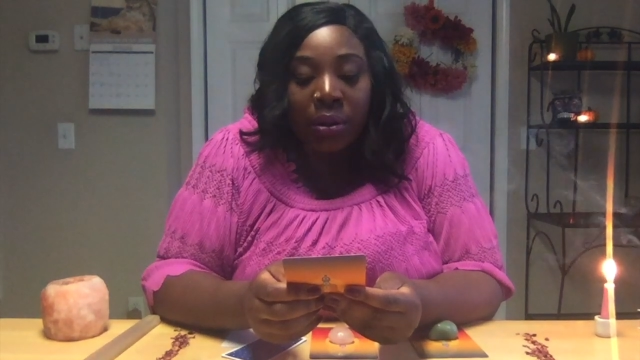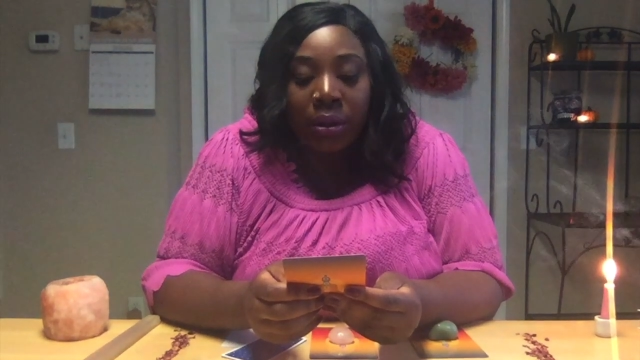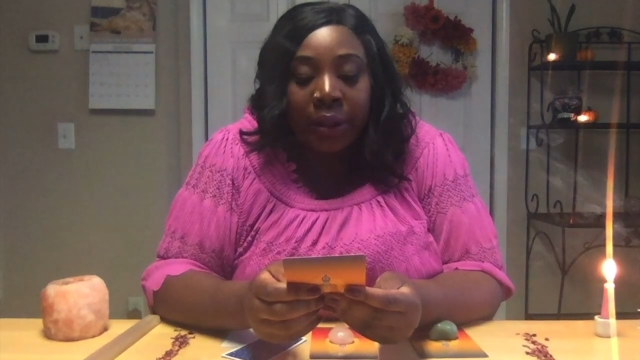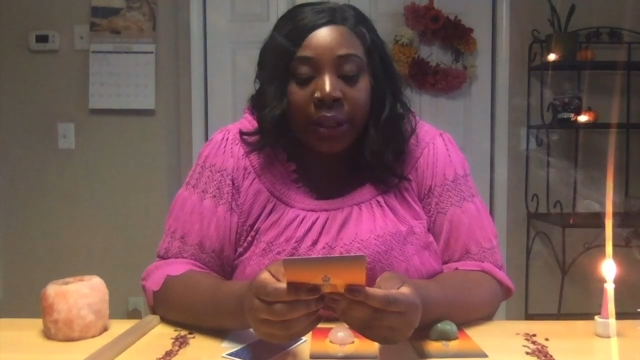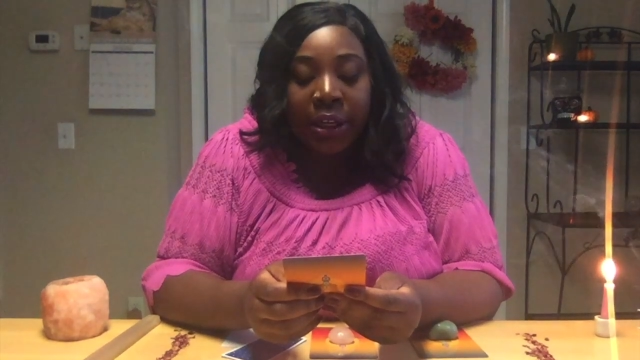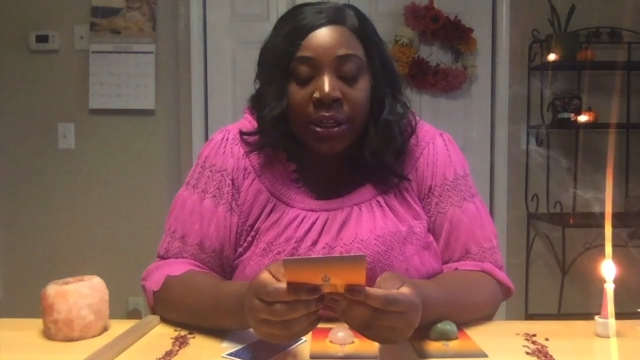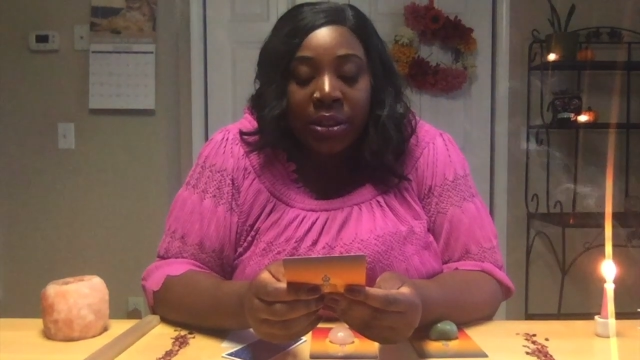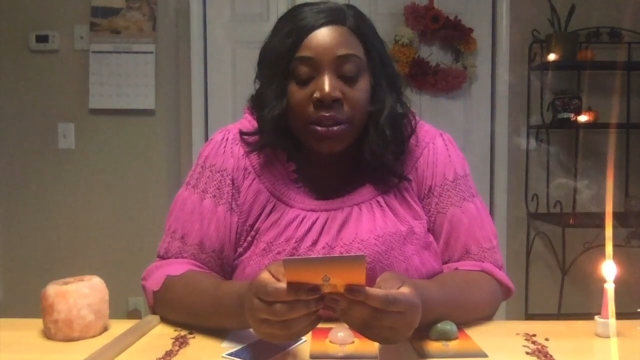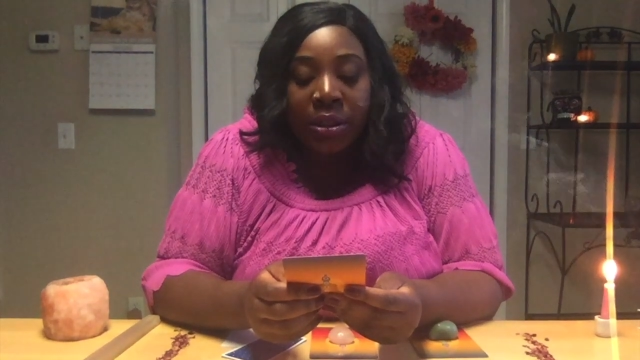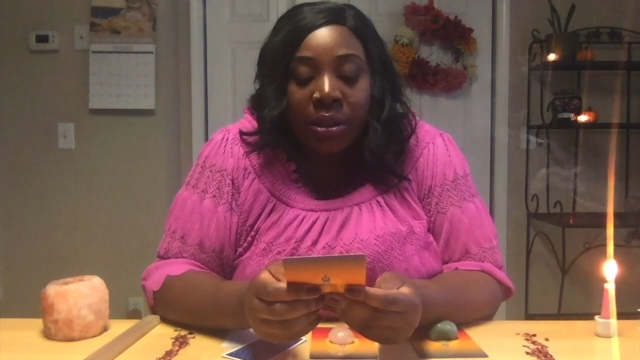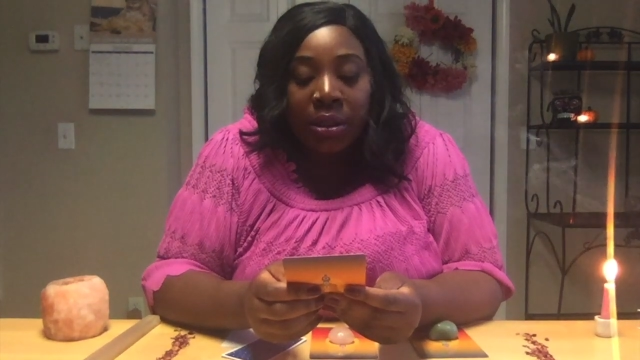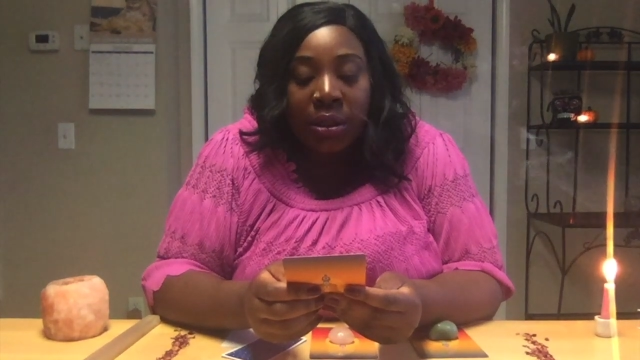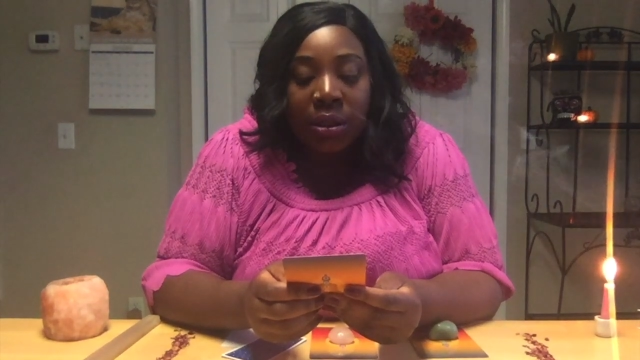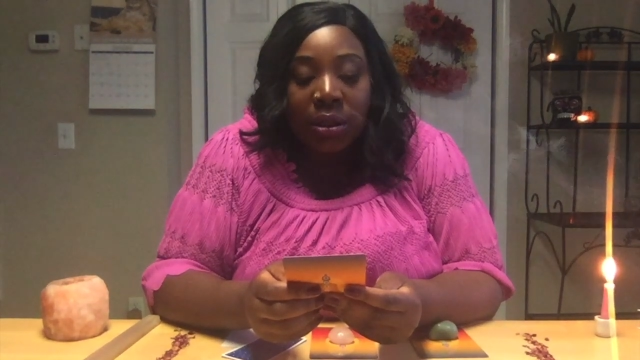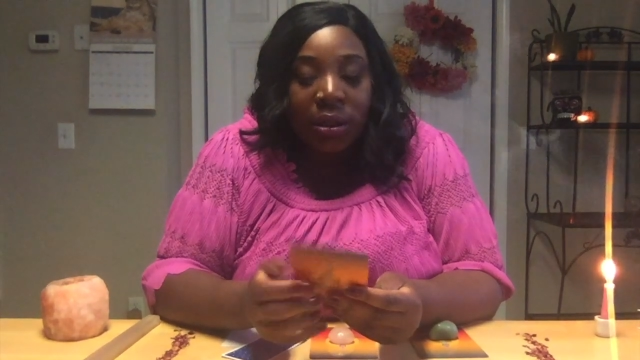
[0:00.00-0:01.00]

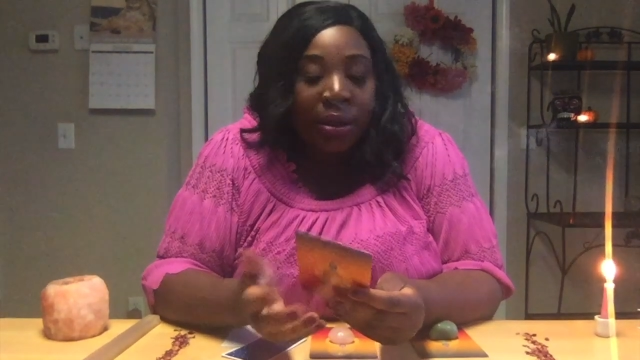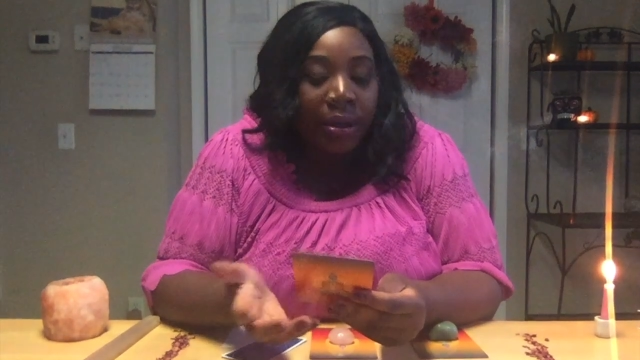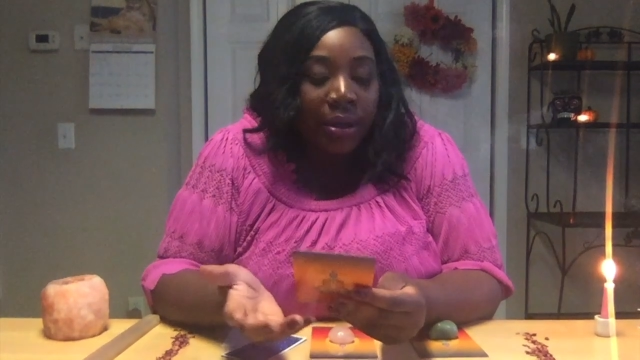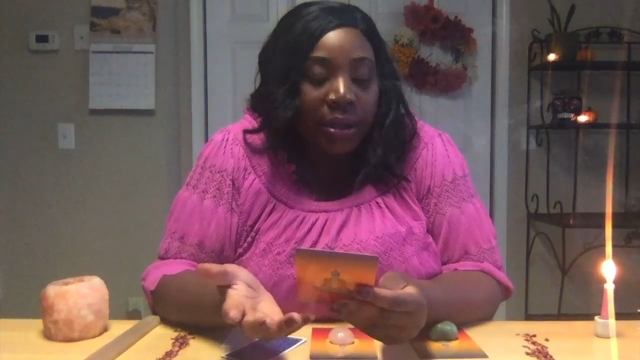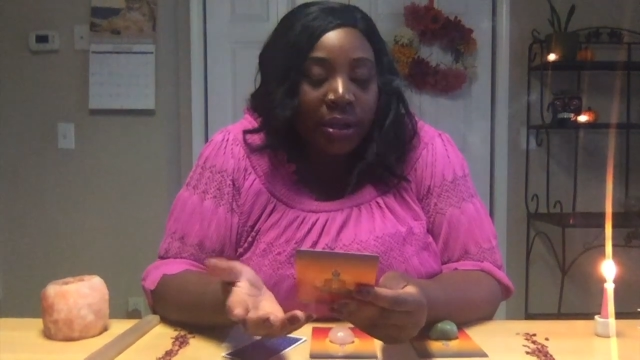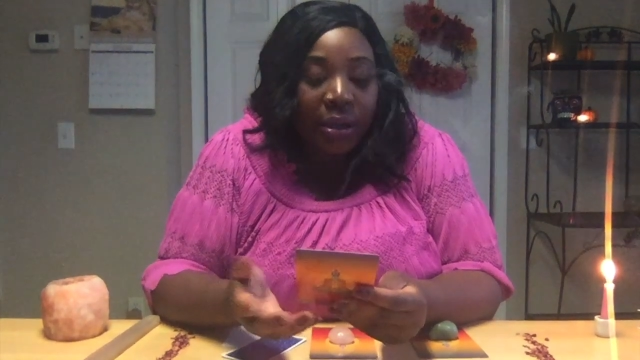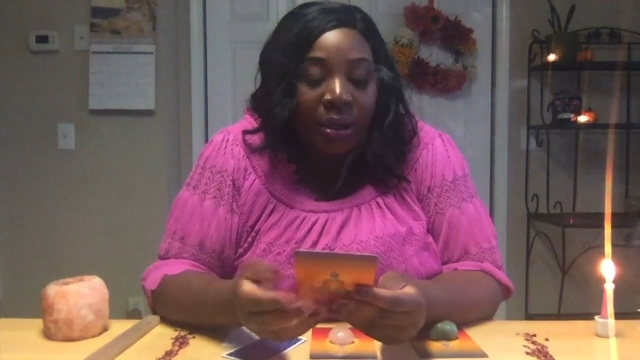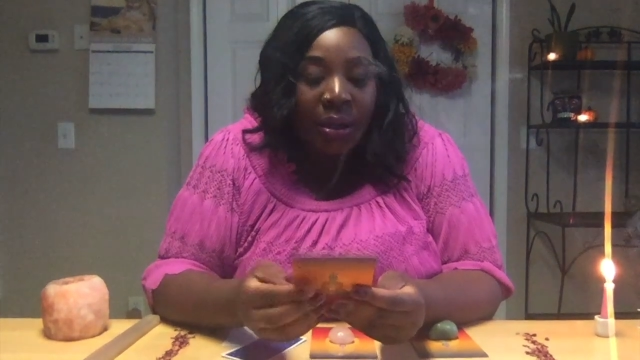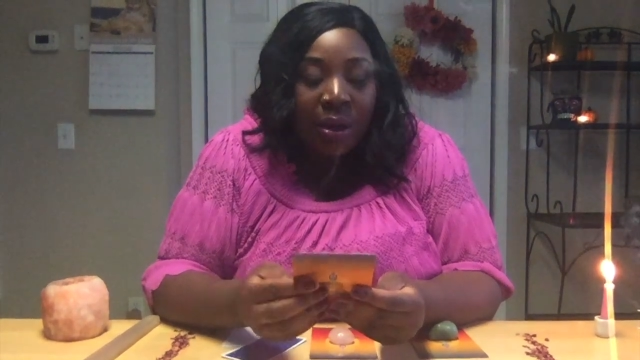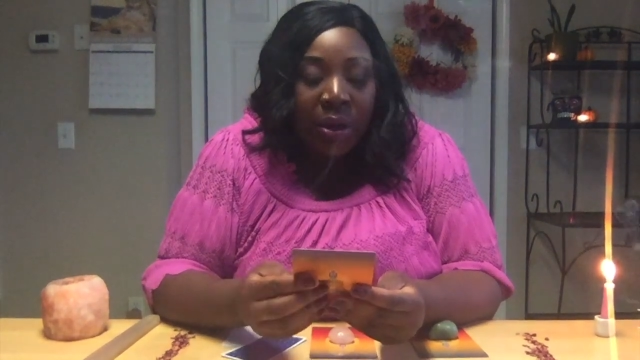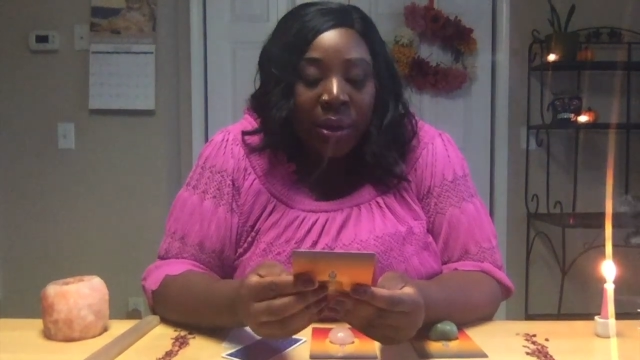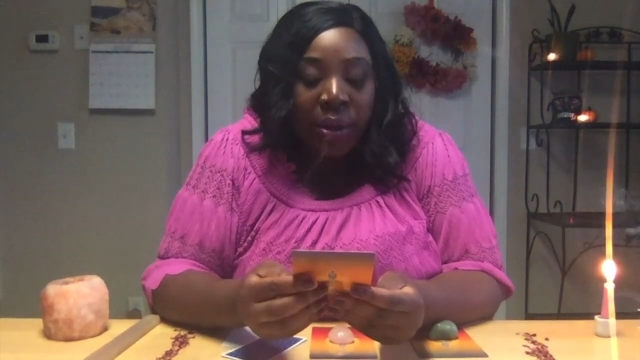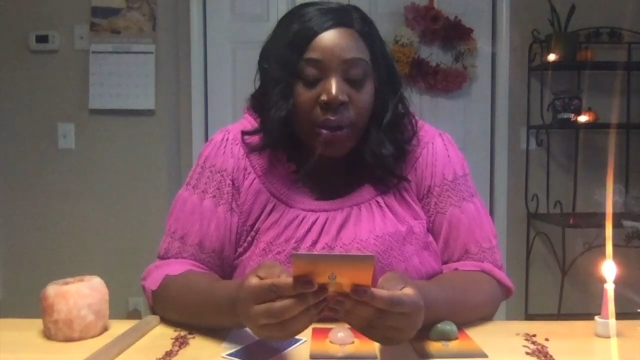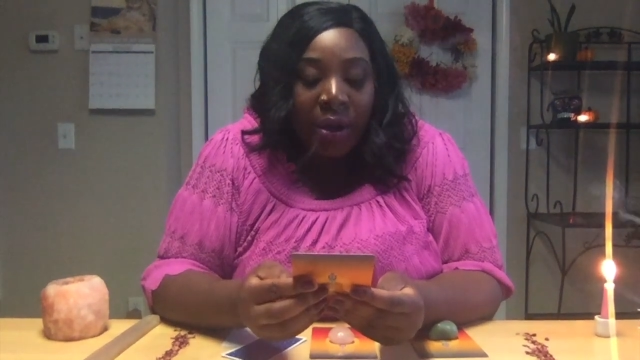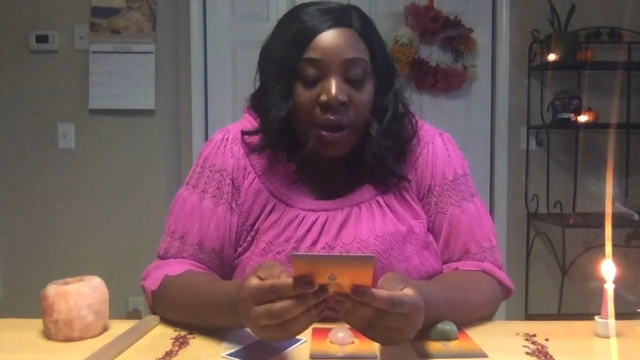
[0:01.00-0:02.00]
if
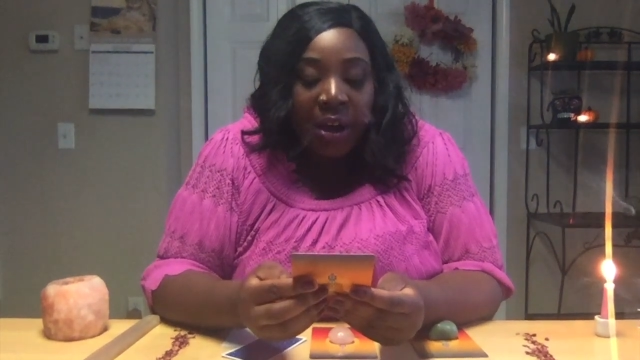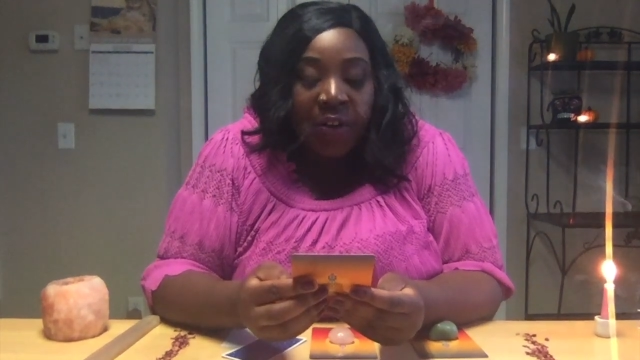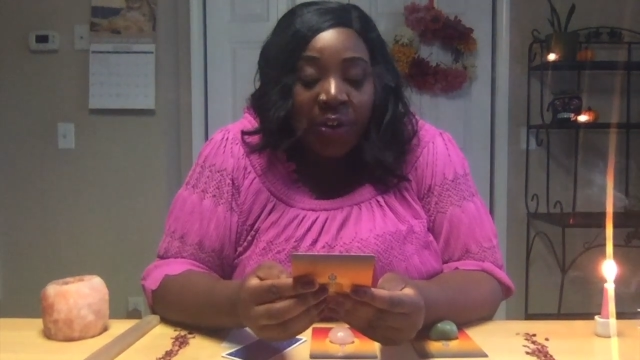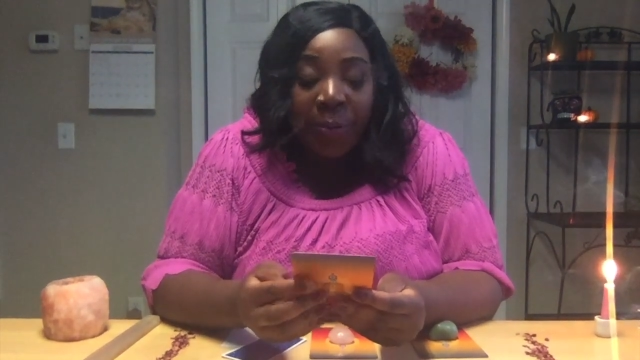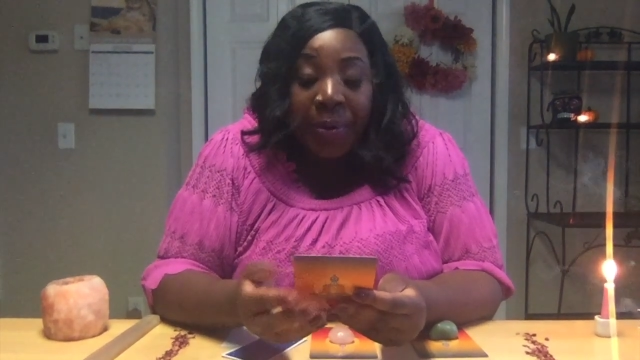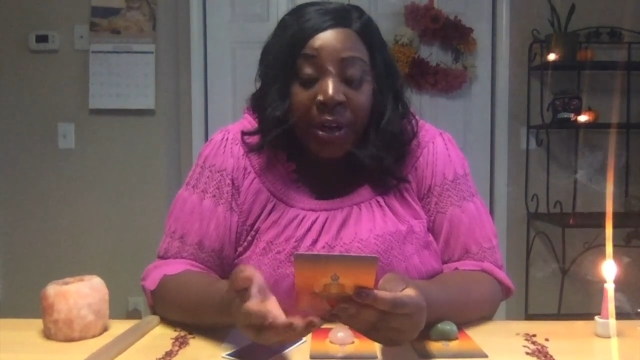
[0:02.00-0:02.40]
you're